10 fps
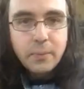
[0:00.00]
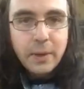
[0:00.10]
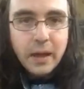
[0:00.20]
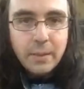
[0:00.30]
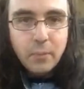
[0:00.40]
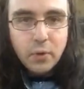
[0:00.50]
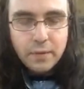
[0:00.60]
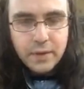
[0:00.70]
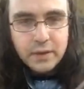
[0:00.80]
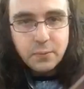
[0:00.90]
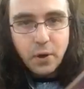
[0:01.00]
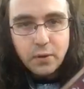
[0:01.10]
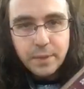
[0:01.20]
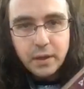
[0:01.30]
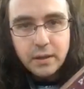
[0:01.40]
We got more of these
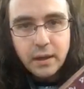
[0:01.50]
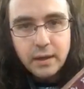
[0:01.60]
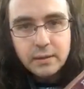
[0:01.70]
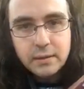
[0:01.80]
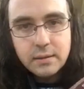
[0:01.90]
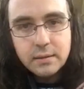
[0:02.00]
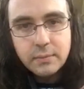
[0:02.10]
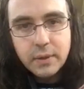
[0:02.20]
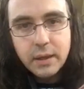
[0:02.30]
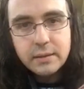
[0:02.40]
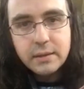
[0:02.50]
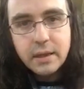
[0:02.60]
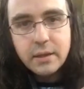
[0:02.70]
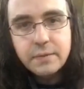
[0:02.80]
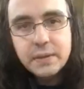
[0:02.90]
watermelon dice. What can I
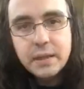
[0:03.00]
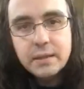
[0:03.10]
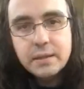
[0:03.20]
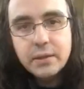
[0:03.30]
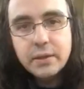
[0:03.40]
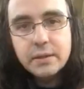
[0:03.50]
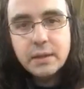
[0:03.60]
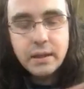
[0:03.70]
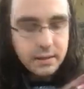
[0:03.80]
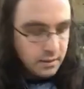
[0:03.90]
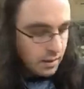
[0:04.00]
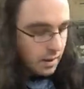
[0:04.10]
say? You've seen the Sirius Dice a